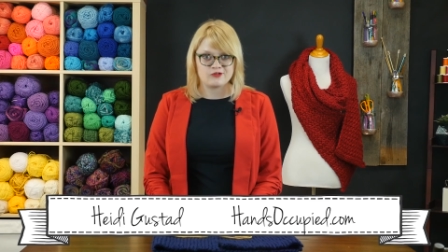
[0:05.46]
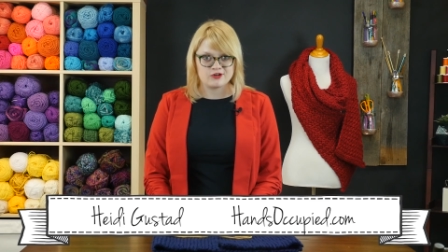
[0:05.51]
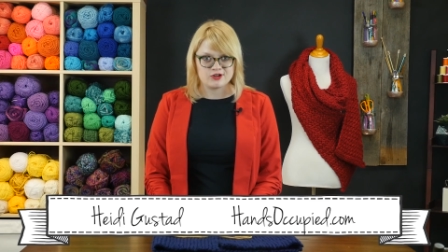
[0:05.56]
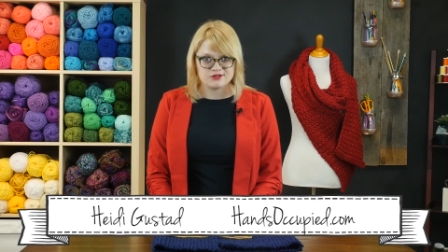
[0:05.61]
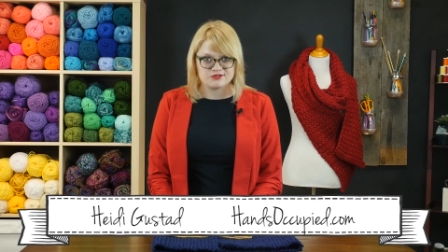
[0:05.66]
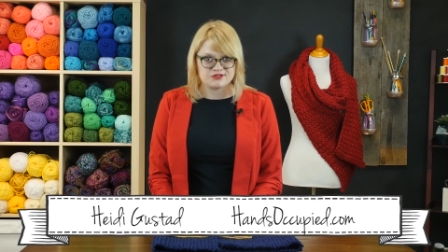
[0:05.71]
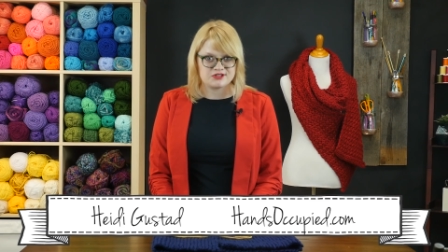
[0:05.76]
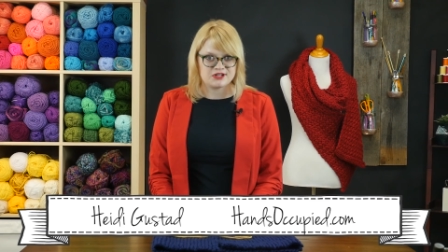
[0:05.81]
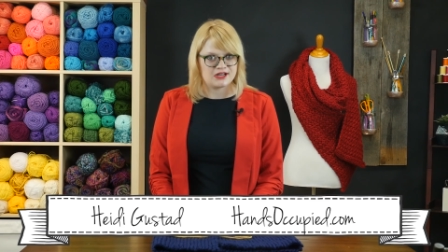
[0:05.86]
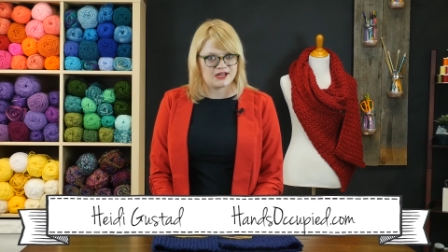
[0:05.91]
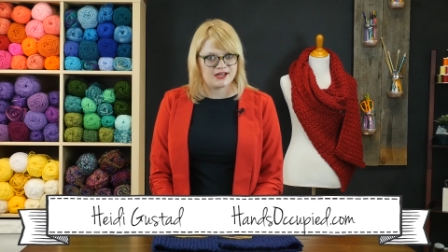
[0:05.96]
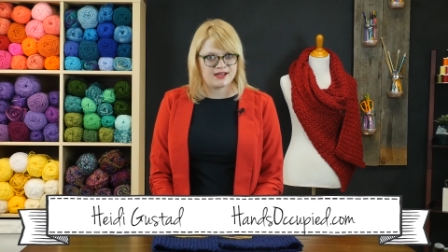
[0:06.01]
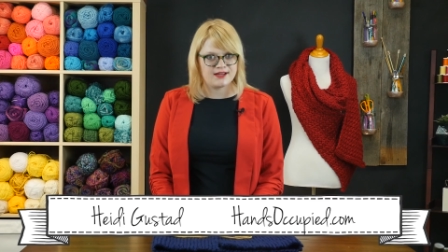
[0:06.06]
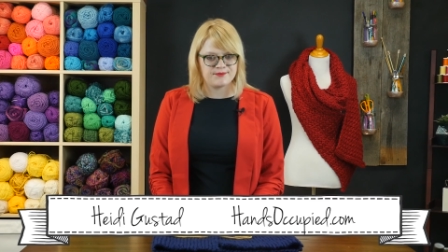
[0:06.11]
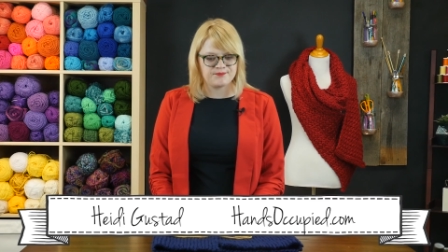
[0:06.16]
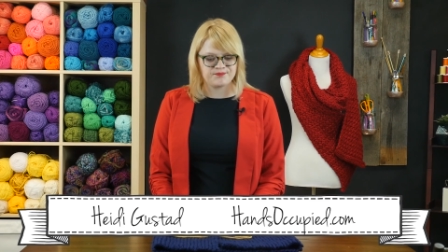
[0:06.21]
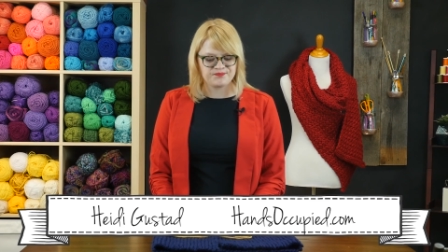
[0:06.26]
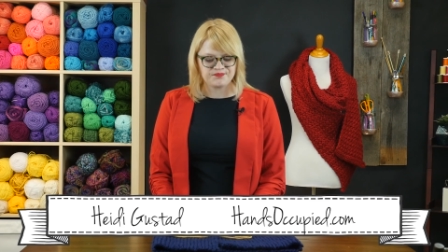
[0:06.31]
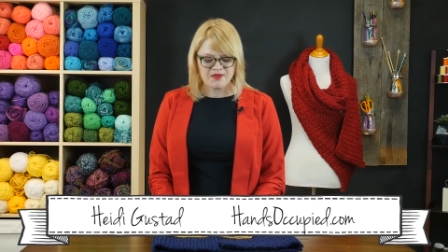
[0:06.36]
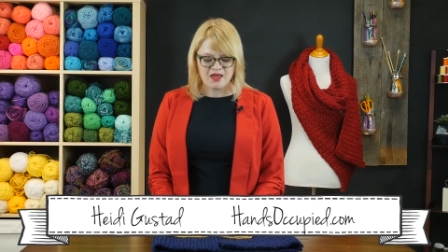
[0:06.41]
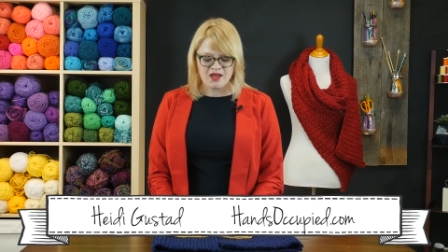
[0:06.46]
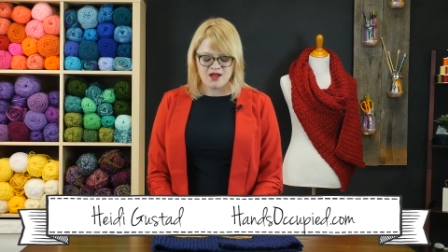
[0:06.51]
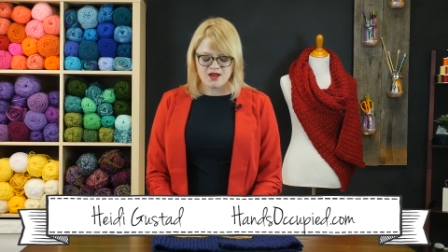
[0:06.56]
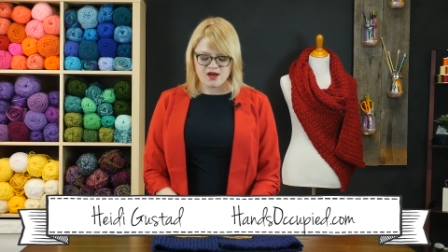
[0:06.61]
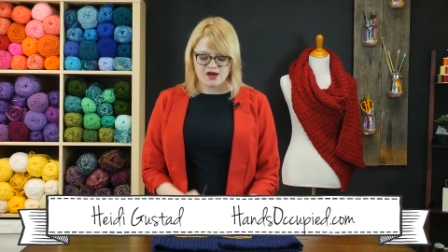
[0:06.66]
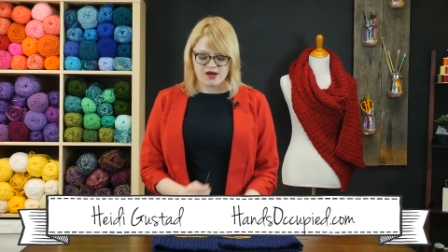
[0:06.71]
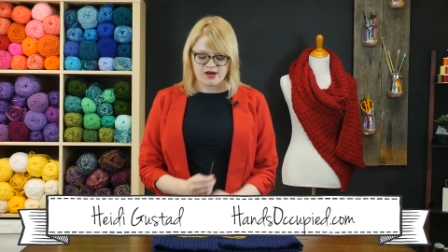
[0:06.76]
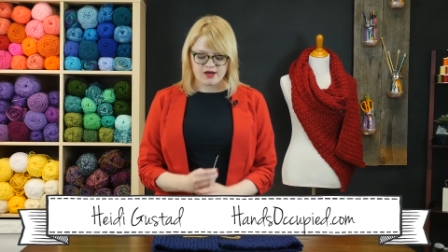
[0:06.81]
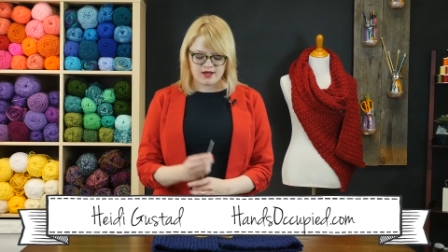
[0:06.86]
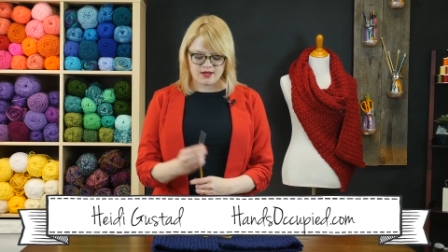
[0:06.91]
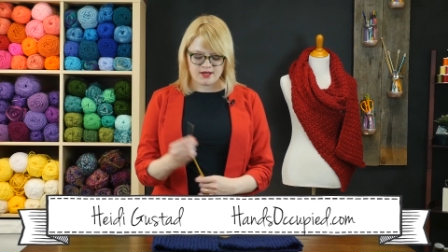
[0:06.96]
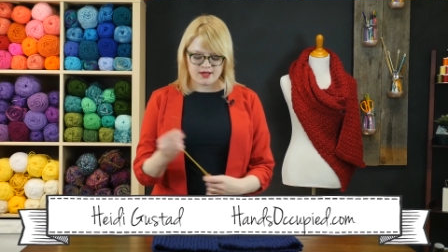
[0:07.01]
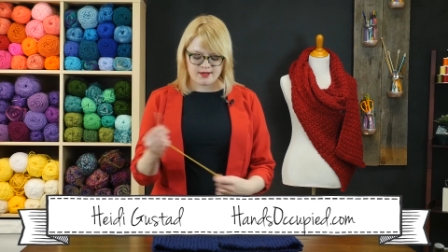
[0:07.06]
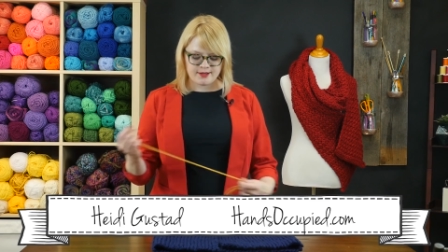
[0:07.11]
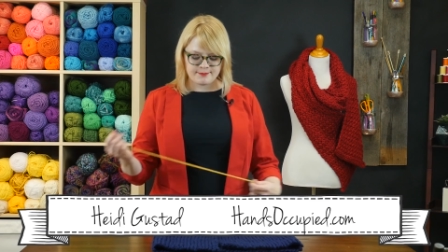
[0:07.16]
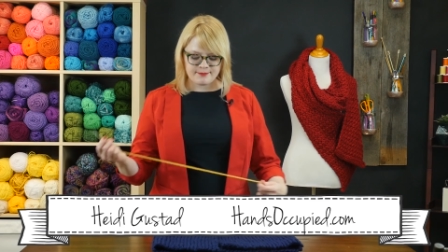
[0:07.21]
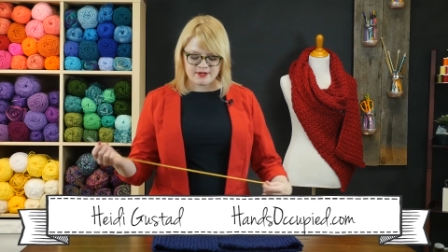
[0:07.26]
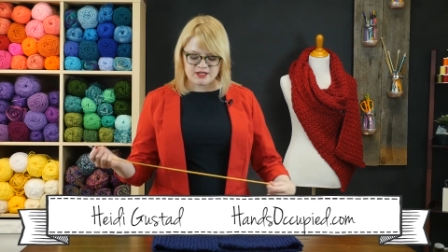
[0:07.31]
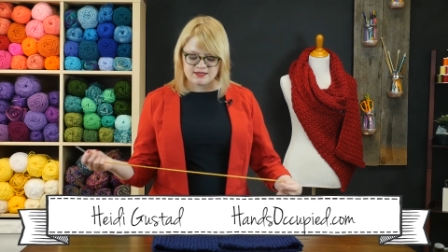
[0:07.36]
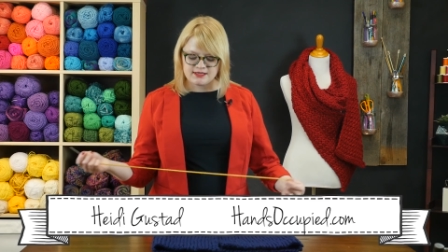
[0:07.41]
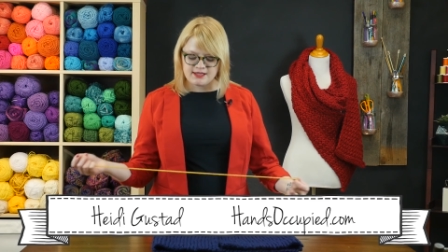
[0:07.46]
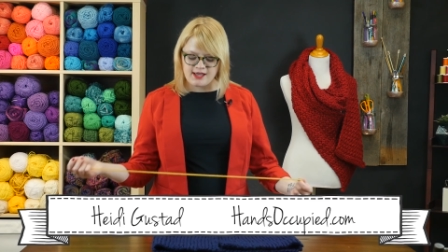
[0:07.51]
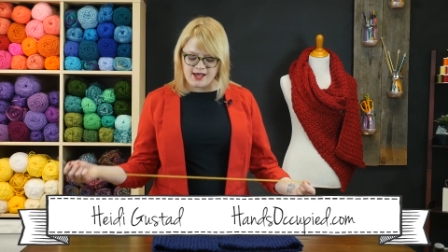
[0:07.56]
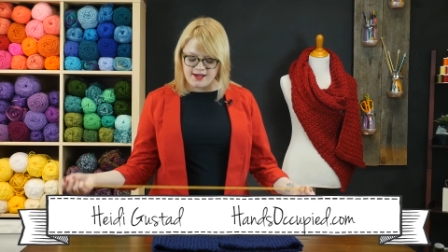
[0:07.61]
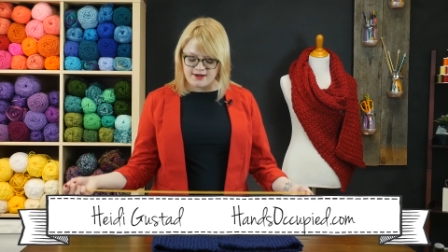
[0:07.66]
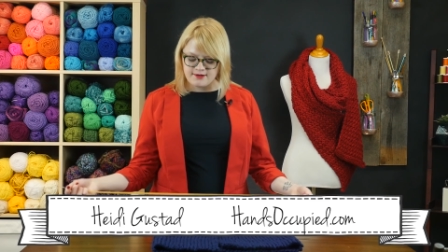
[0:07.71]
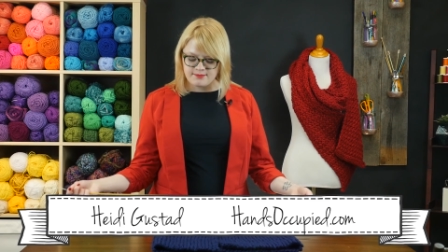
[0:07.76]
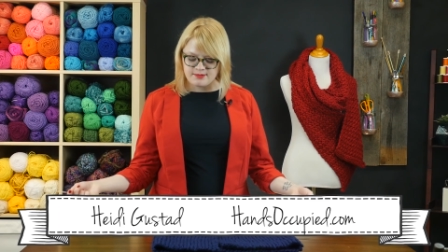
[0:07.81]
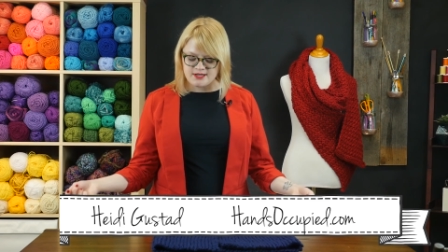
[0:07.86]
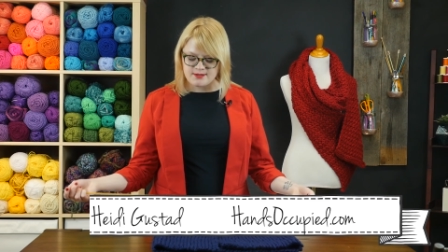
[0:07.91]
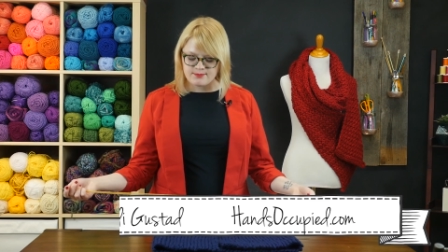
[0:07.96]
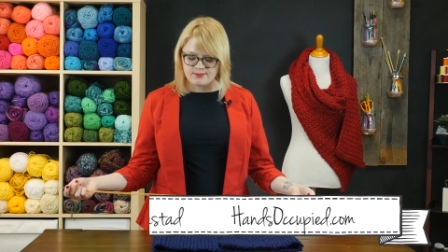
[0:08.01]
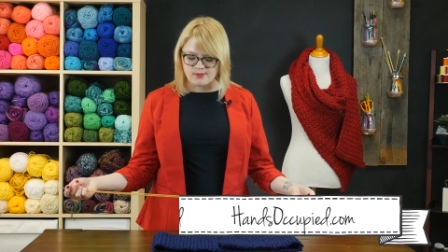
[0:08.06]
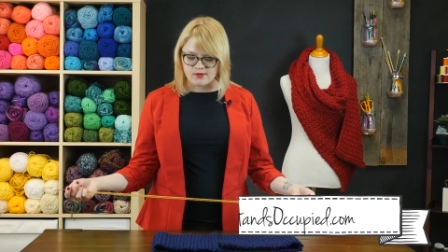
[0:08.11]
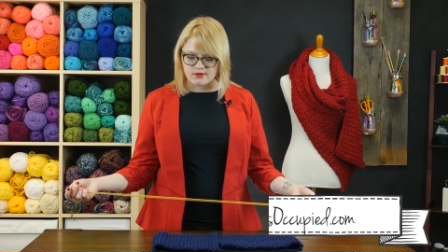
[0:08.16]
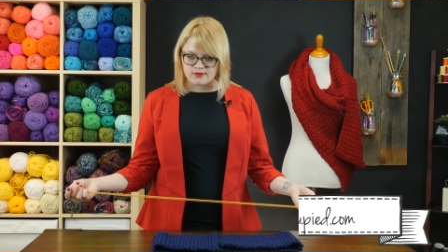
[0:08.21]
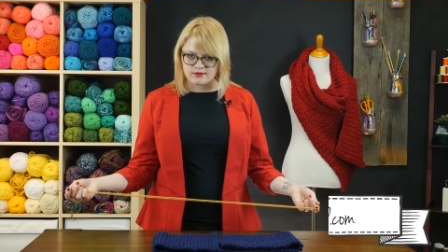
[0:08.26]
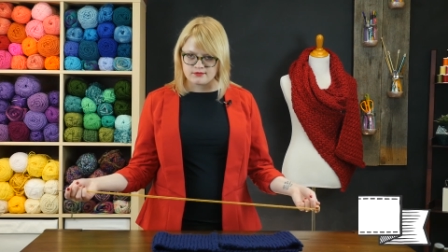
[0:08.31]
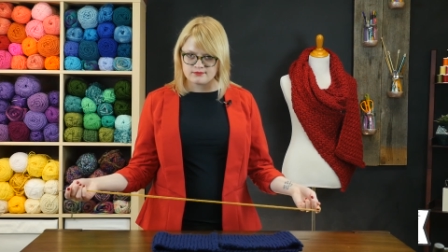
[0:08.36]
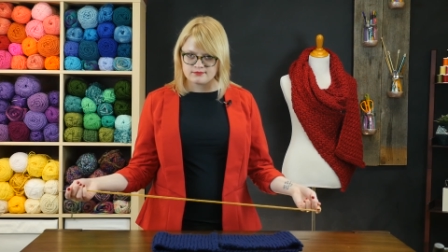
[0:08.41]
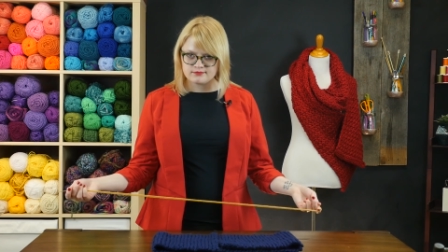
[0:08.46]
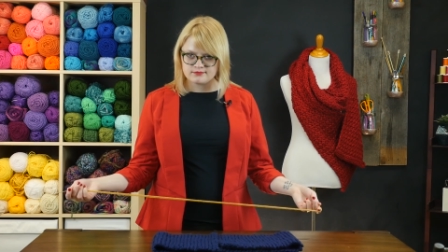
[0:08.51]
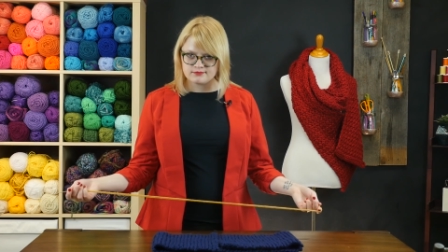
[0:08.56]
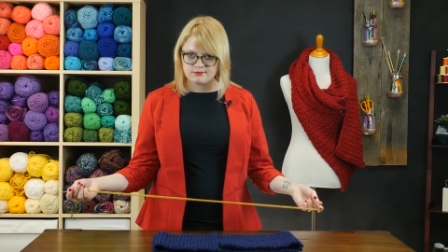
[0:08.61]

for you today. A lot of people,